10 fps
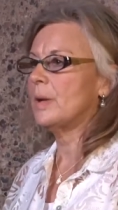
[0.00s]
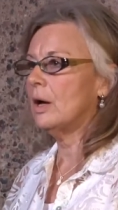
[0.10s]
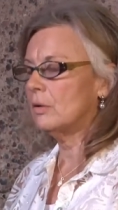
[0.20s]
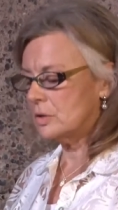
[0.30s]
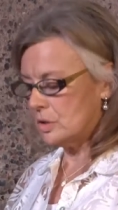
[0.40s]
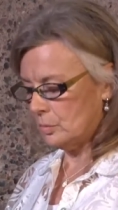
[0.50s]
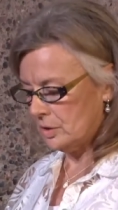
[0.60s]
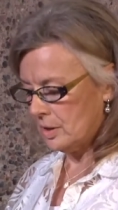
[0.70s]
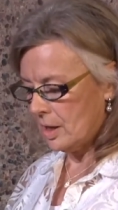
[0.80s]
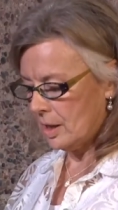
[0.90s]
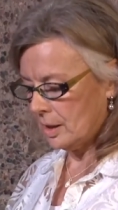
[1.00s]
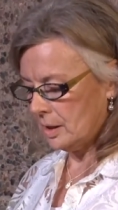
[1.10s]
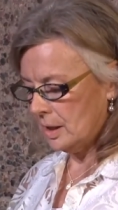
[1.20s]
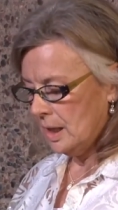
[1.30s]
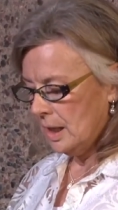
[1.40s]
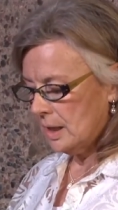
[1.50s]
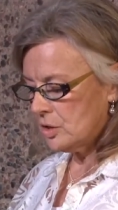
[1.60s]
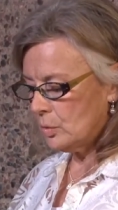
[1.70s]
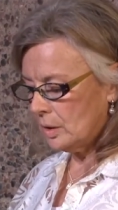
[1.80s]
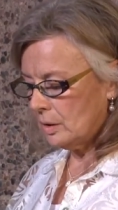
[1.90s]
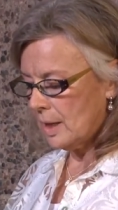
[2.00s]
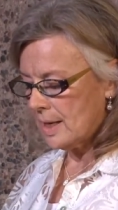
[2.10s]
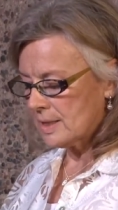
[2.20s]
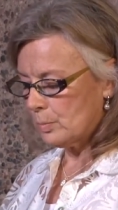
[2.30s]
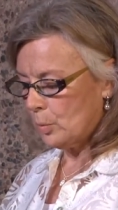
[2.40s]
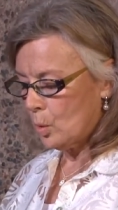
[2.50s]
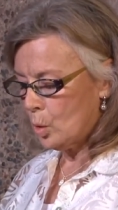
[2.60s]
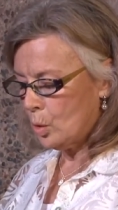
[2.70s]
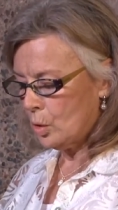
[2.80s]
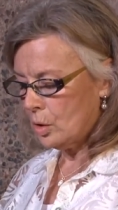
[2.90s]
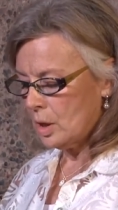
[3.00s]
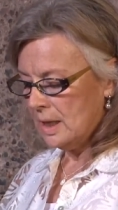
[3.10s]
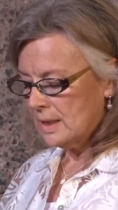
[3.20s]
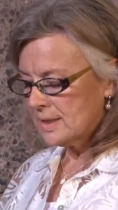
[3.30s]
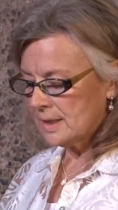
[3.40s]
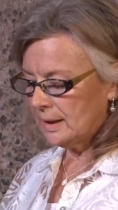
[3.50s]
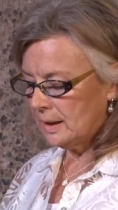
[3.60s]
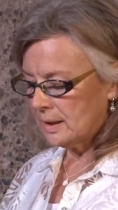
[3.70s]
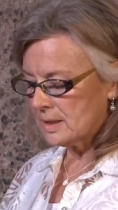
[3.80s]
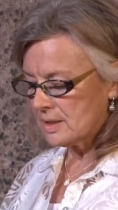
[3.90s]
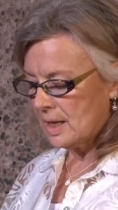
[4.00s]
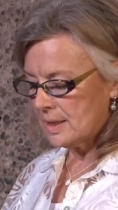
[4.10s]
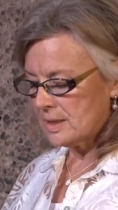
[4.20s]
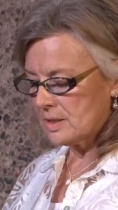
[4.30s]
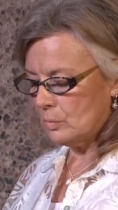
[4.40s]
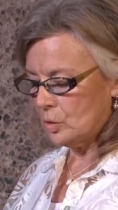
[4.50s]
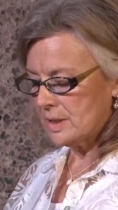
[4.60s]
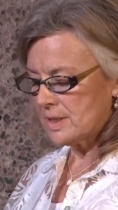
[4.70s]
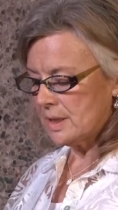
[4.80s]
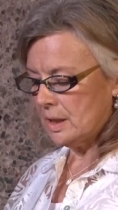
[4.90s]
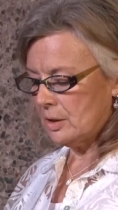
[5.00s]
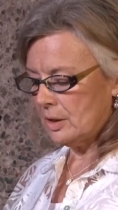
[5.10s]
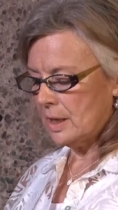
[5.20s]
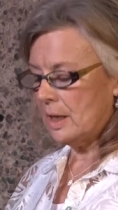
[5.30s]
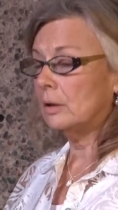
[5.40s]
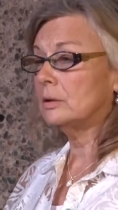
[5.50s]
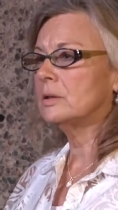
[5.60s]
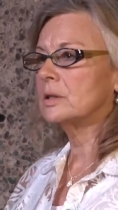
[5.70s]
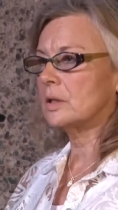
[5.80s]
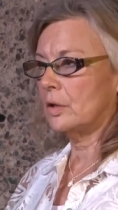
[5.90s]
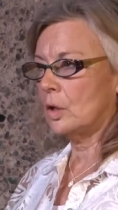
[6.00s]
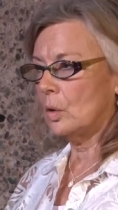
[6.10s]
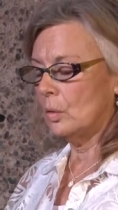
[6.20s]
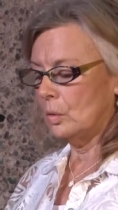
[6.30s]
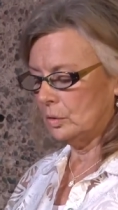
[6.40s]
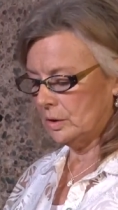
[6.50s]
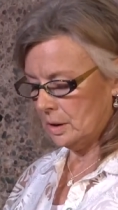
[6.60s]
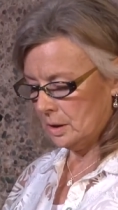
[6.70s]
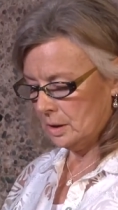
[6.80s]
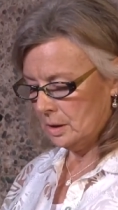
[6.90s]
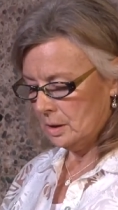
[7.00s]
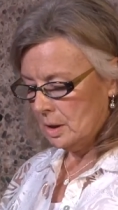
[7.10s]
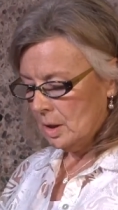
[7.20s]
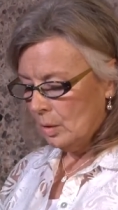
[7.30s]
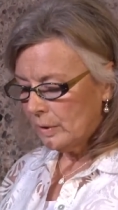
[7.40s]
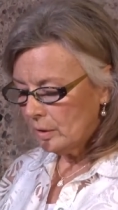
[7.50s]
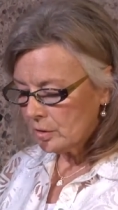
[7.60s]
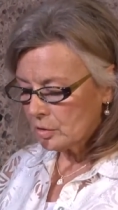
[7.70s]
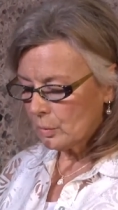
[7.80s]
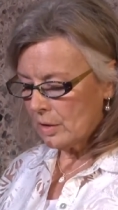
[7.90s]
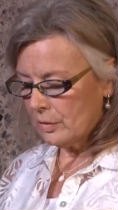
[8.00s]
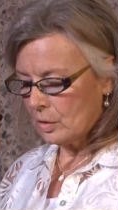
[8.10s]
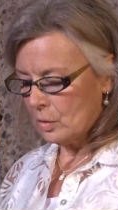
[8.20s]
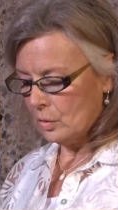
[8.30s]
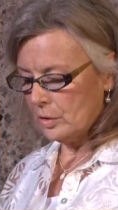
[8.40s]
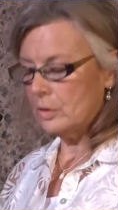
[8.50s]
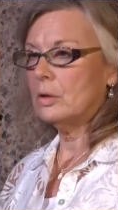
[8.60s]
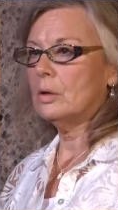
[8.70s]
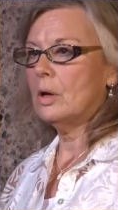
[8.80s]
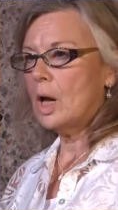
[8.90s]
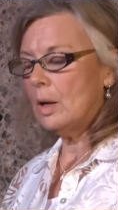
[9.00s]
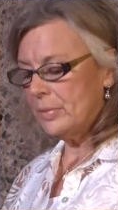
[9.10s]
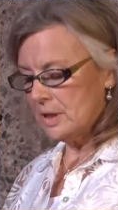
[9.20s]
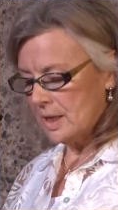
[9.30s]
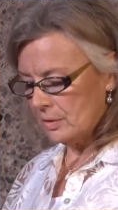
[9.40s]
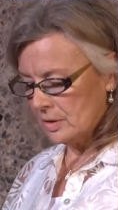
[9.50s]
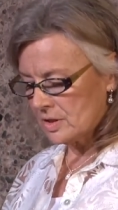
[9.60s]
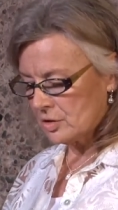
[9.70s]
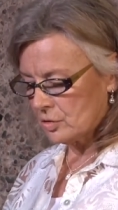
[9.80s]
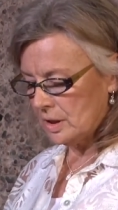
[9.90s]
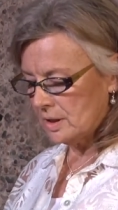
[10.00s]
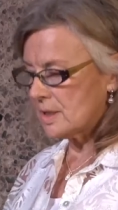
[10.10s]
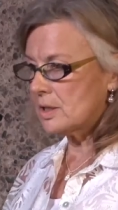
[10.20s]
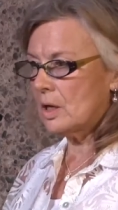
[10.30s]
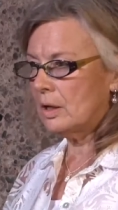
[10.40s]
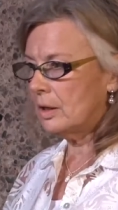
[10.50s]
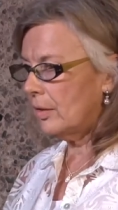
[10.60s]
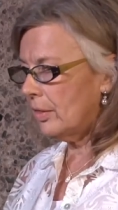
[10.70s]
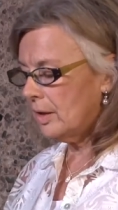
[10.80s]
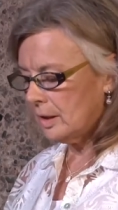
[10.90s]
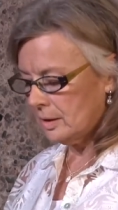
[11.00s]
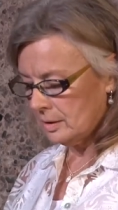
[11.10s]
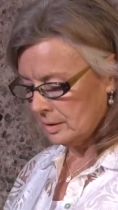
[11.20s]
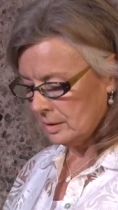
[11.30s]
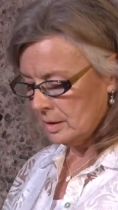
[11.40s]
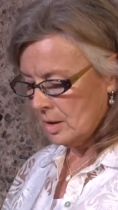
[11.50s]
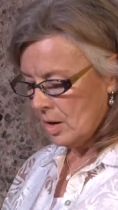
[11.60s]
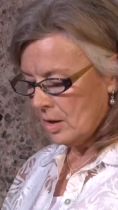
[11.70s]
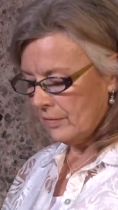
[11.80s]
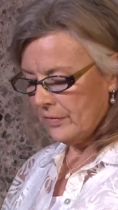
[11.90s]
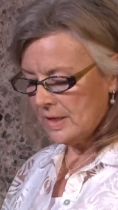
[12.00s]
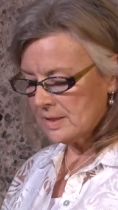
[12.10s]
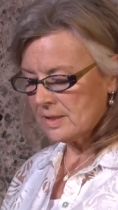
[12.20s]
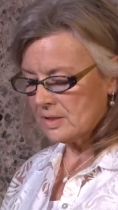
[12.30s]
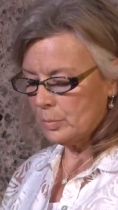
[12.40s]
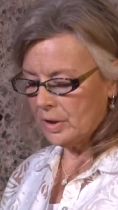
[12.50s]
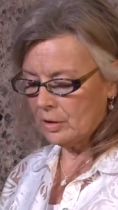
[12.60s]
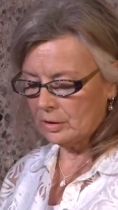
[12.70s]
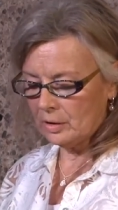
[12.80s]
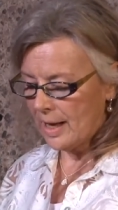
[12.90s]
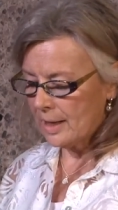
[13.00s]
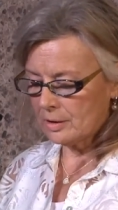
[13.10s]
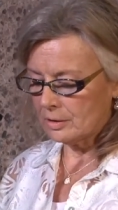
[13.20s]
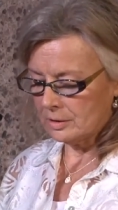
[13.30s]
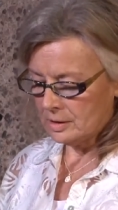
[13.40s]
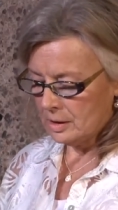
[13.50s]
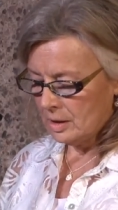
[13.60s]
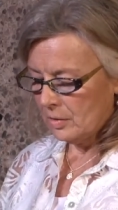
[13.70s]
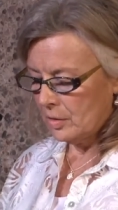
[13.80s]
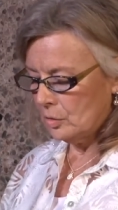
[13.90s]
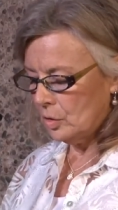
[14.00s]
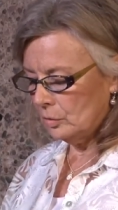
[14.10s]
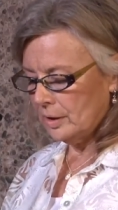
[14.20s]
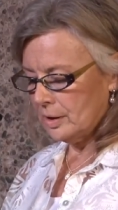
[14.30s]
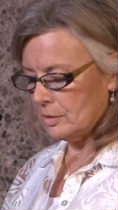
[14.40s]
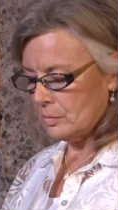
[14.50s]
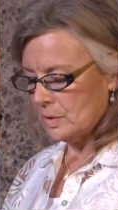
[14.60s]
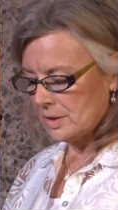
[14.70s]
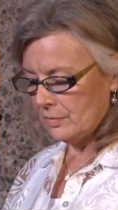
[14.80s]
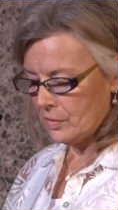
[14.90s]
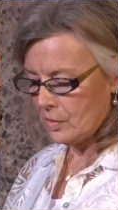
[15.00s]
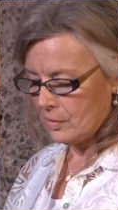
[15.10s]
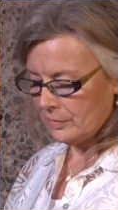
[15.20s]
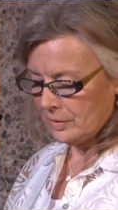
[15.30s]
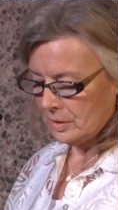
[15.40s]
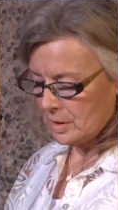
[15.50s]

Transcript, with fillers: bound to a dock and to a glass bowl singing inside someone's ear held to the cold. We looked around the corner, up and down the street, and saw nothing. Our faces appeared lacquered, though no liquor was involved.